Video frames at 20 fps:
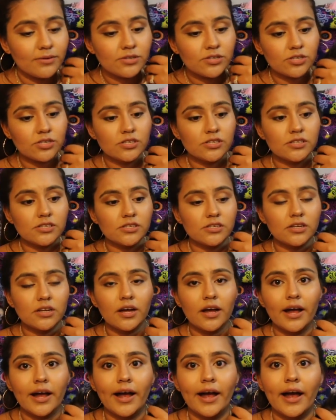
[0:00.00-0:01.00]
was just
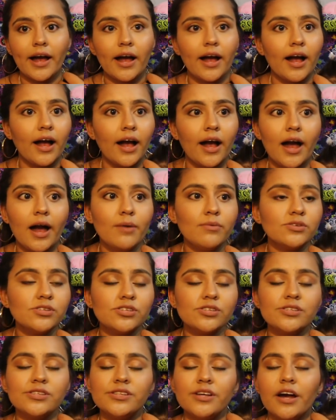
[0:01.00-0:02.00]

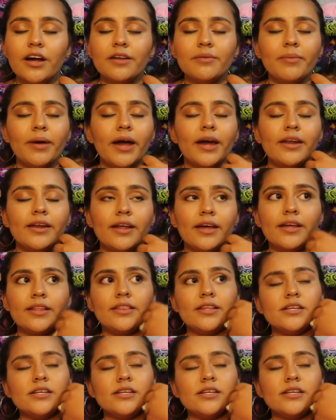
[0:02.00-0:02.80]
done, man.